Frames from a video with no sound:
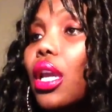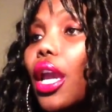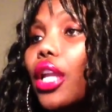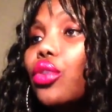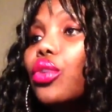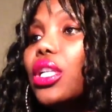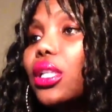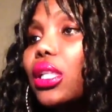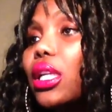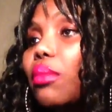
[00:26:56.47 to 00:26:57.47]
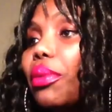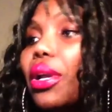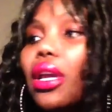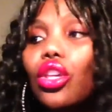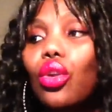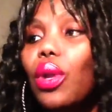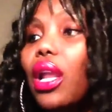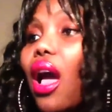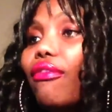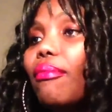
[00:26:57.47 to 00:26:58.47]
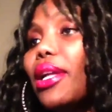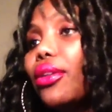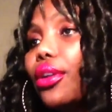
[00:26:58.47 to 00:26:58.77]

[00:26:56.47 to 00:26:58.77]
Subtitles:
and you need sleep. You will have milk.